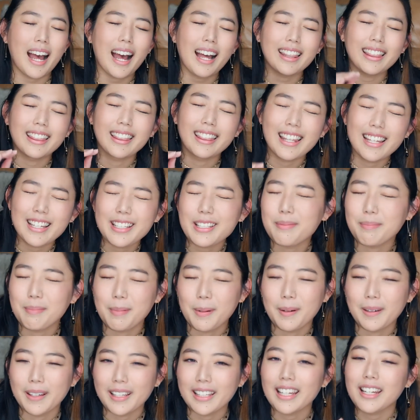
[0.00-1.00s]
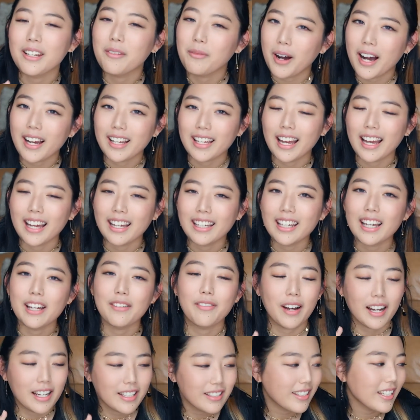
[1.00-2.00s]
at this point in YA, if
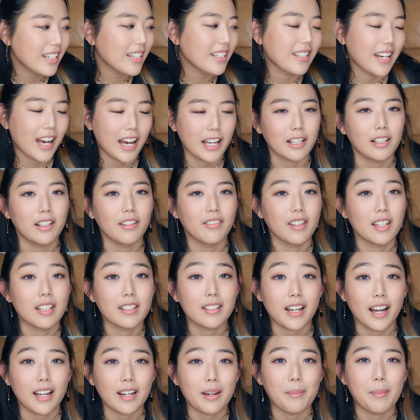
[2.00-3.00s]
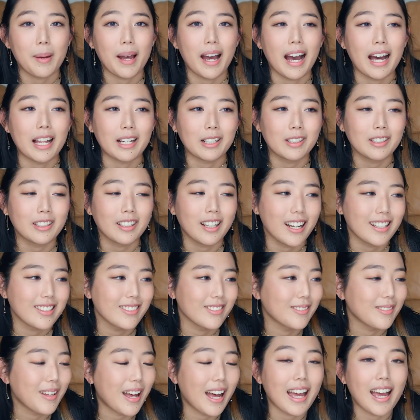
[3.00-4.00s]
I see a title of this kind of pattern,
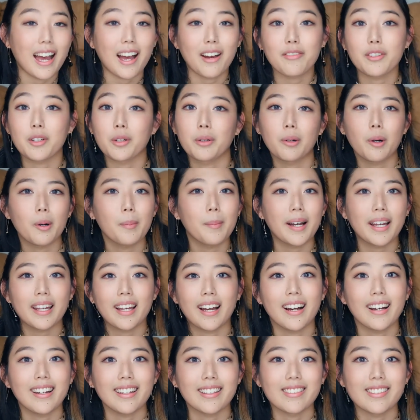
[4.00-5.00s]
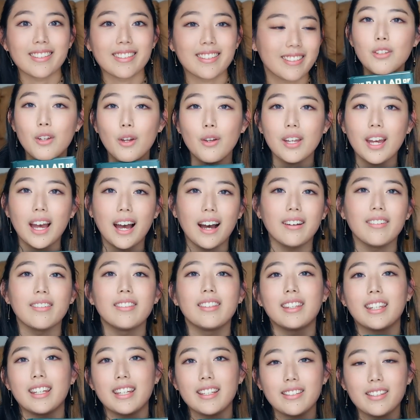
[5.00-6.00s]
I have to roll my eyes. So yeah,
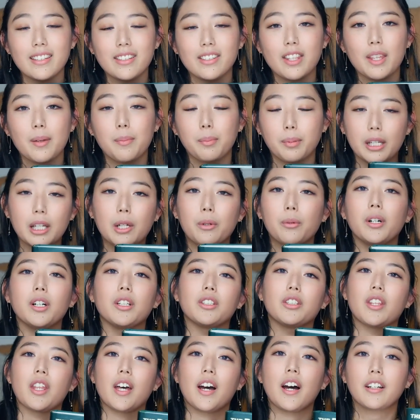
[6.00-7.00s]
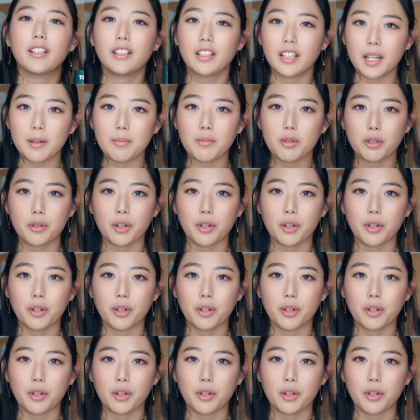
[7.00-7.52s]
this is the prequel to the Hunger Games